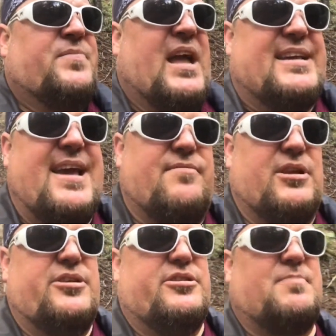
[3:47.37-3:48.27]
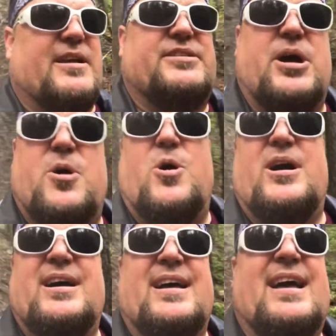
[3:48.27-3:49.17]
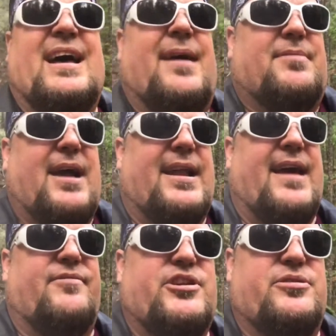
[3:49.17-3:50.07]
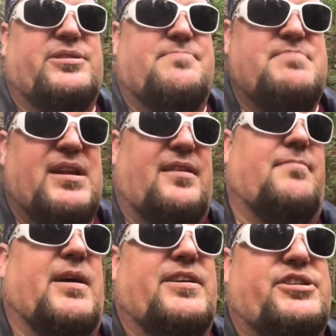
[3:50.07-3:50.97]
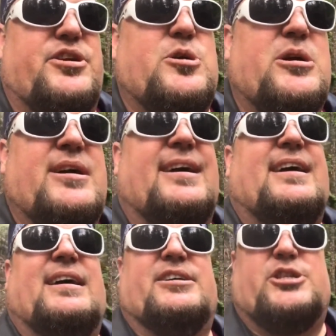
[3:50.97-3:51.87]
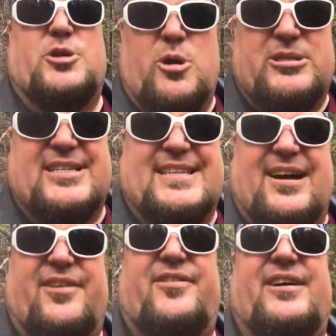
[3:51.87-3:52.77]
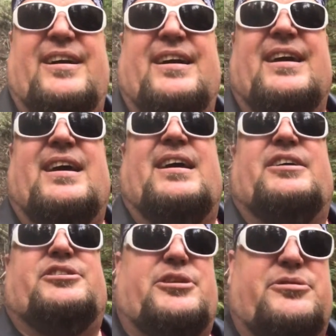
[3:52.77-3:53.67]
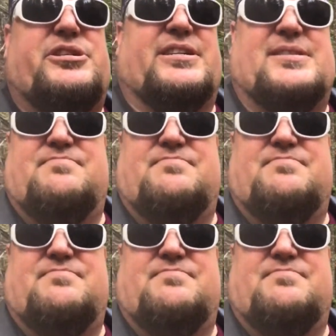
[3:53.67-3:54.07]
I can't really use my toe. I'm kind of having to use the middle of my shoe. So note to self, shoe shit's